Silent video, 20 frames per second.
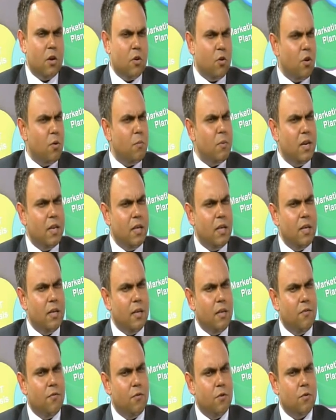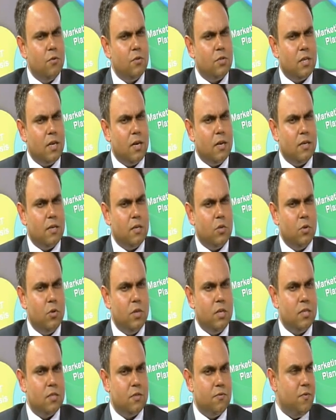Normally, if you start a 2
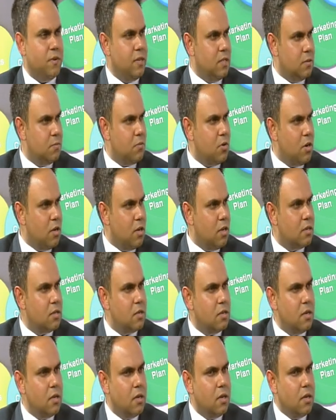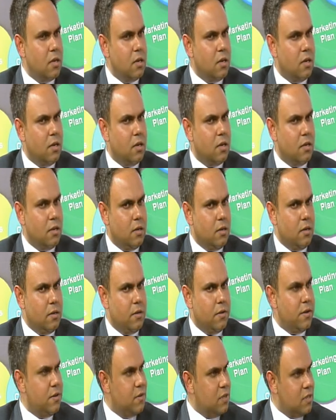years fixed product, the
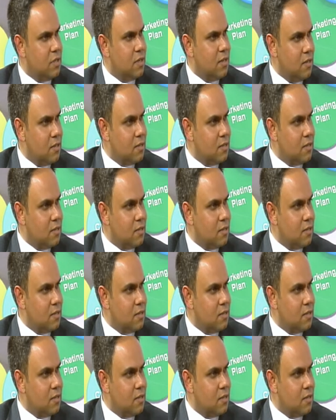interest rate is